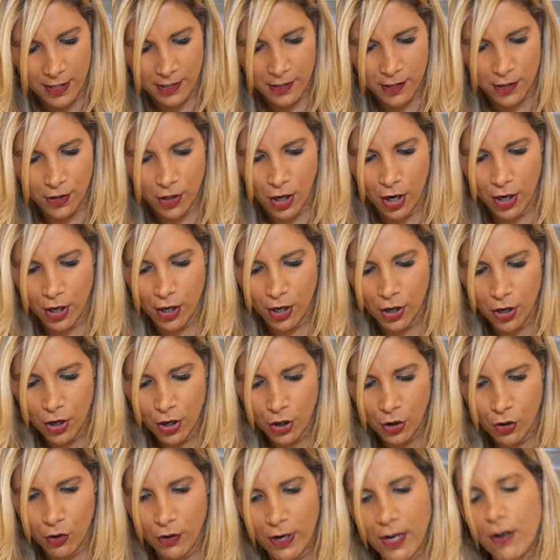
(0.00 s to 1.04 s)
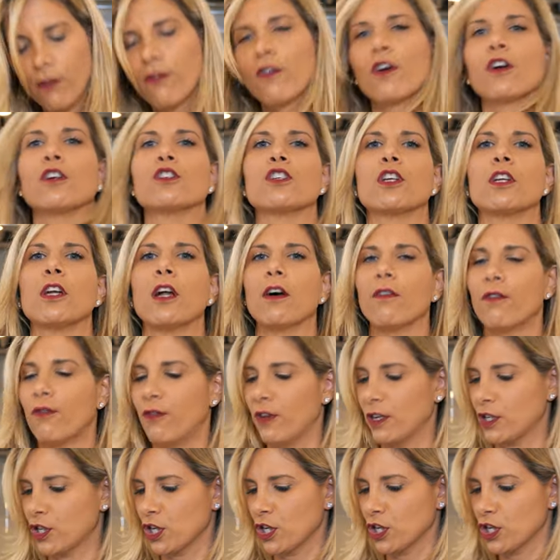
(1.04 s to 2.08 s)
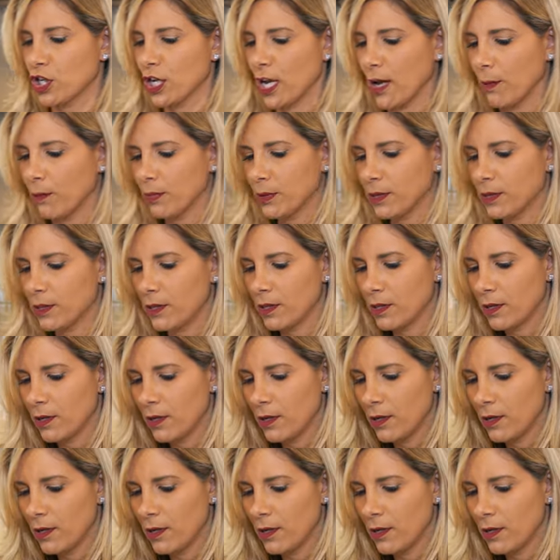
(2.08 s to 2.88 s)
This is our Greek version of fish and chips.